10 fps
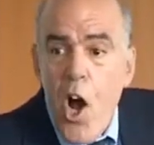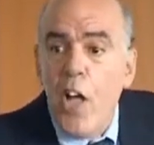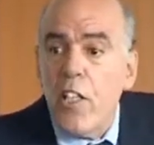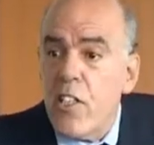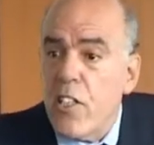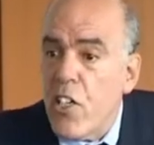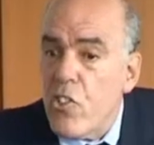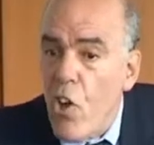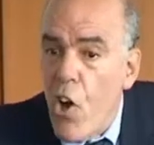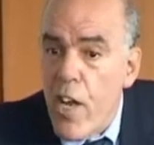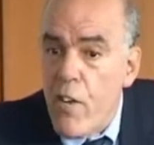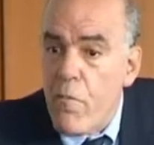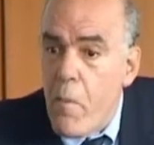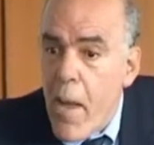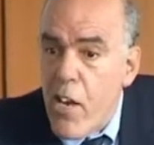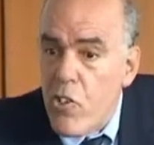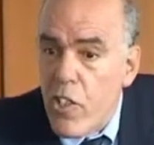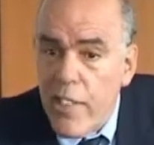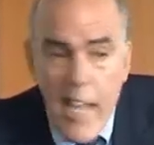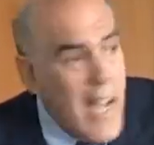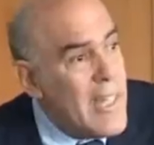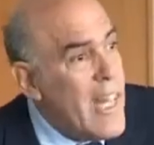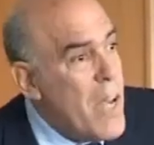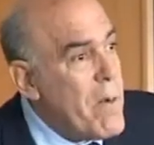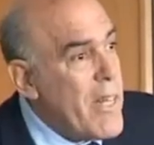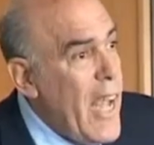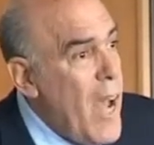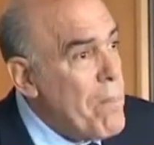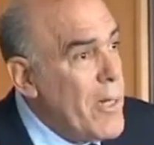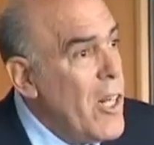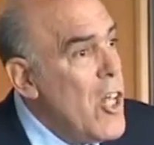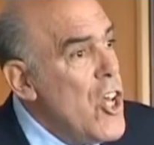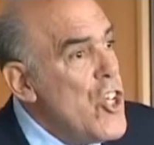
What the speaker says: Other things are information, land, labor, and capital.